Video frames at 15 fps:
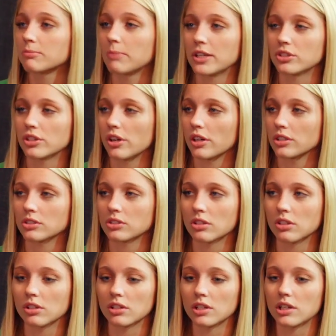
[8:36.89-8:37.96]
Main Street
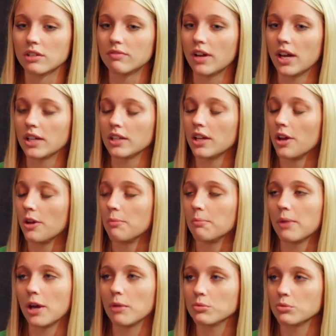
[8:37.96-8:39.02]
Arkansas advi- um,
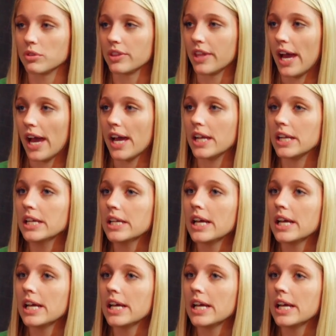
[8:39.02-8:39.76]
helps with that,